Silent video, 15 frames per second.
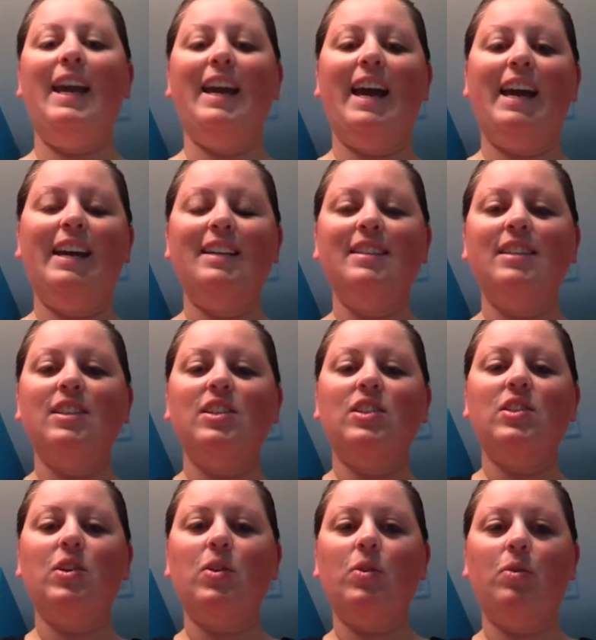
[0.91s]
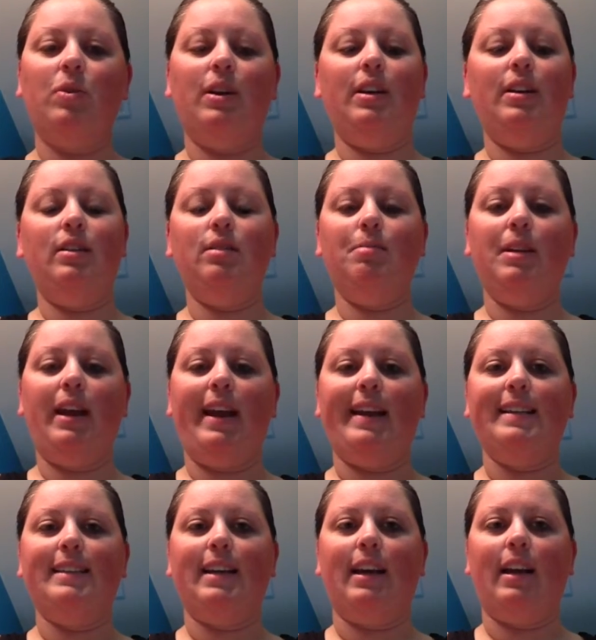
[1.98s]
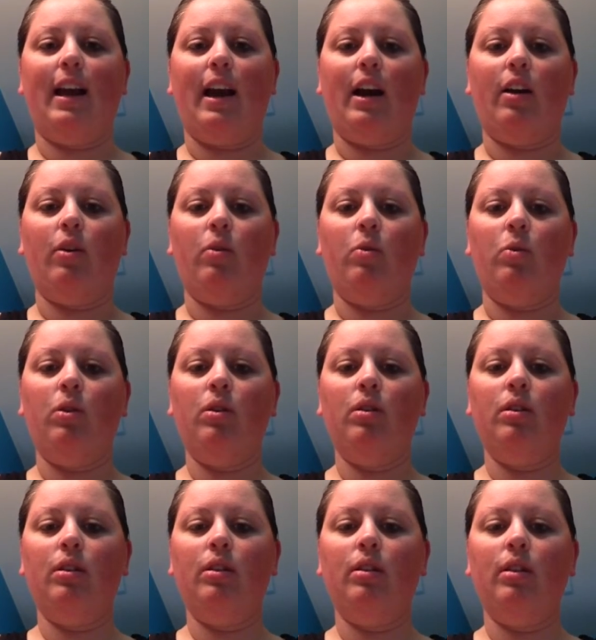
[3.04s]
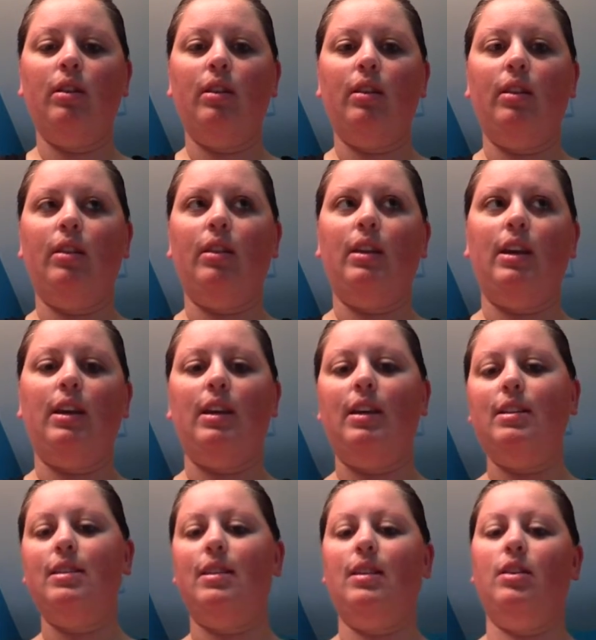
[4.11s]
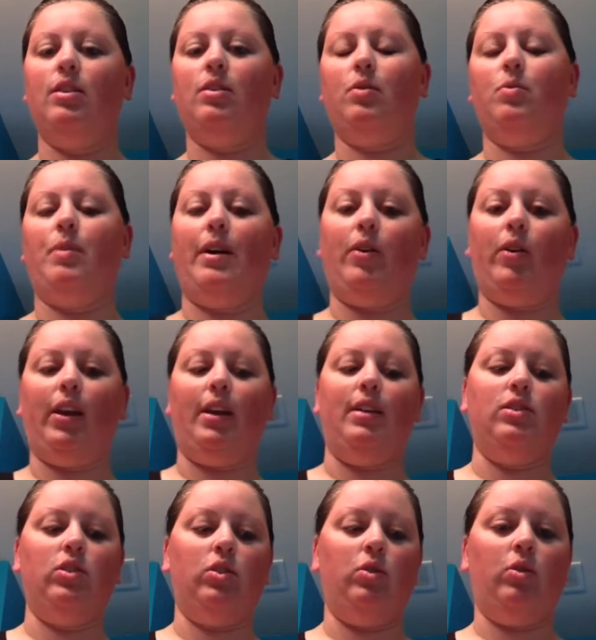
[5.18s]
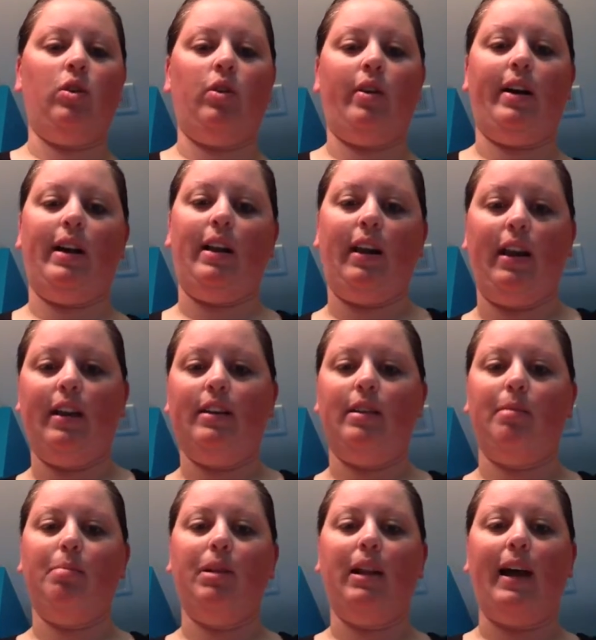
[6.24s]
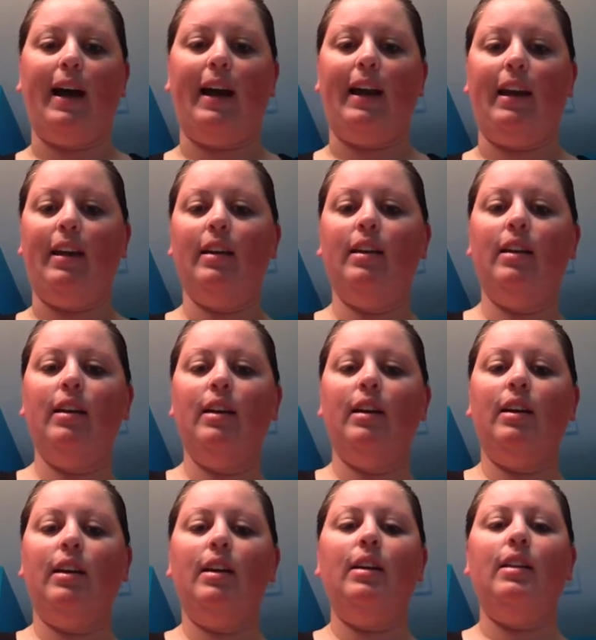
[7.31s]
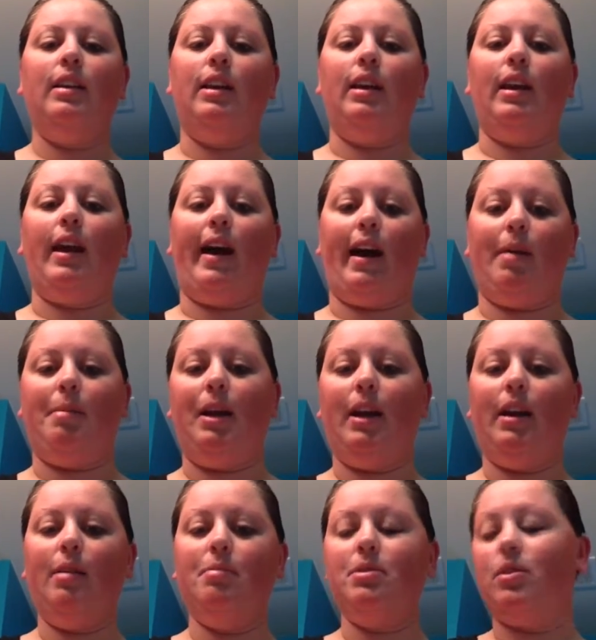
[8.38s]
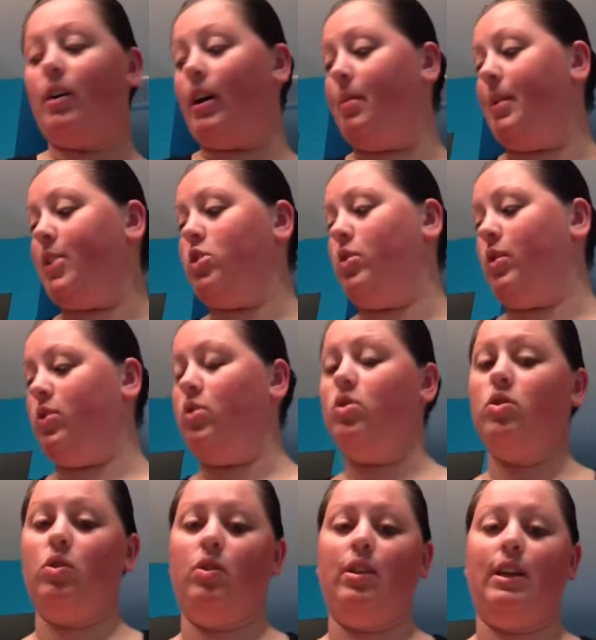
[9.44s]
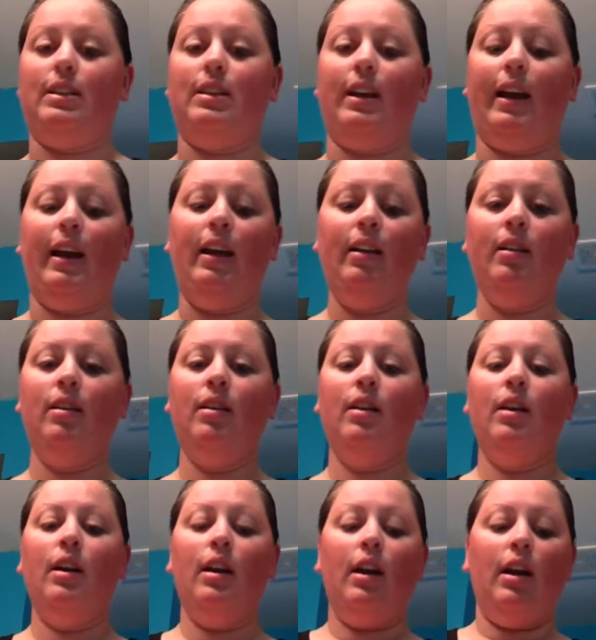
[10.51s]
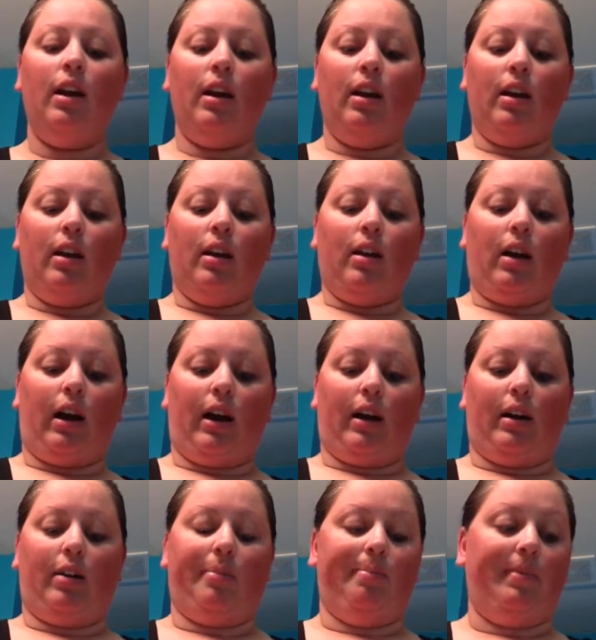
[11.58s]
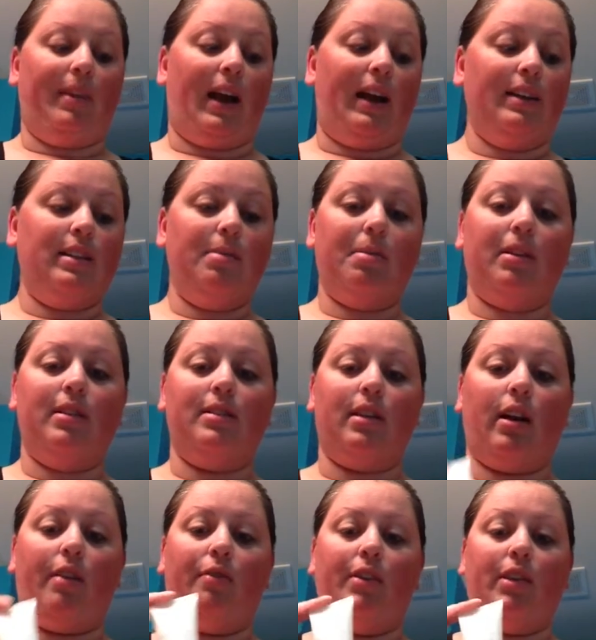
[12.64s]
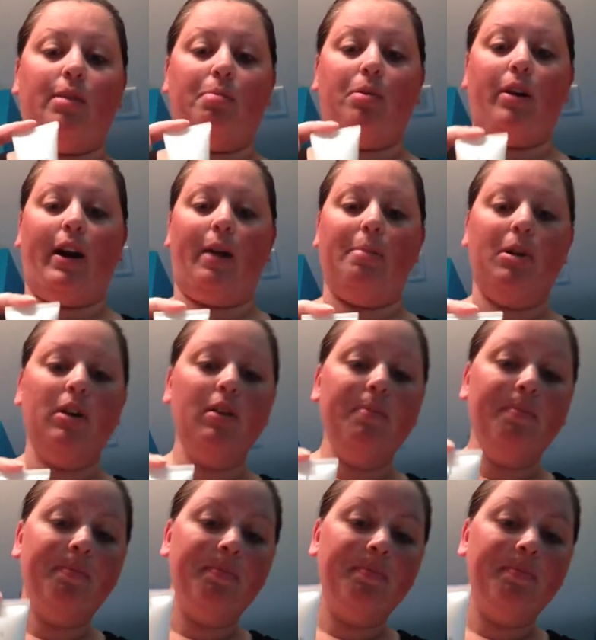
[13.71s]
guys, so it has been asked on how the easier route is to go ahead and apply the eye makeup, so I'm actually going to show you that today. I typically start off with the primer.